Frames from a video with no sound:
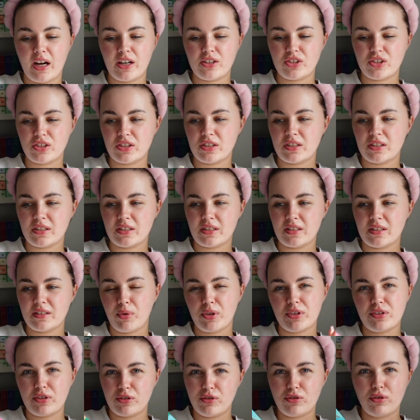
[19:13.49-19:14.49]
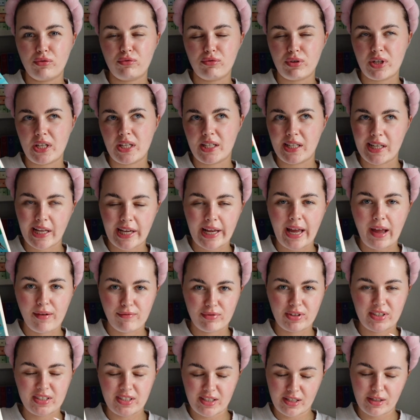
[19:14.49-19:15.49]
I just wanted to read like
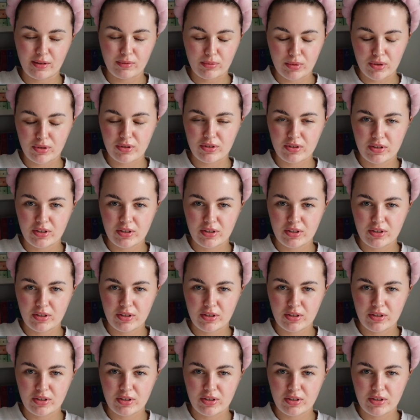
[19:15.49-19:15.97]
every single word.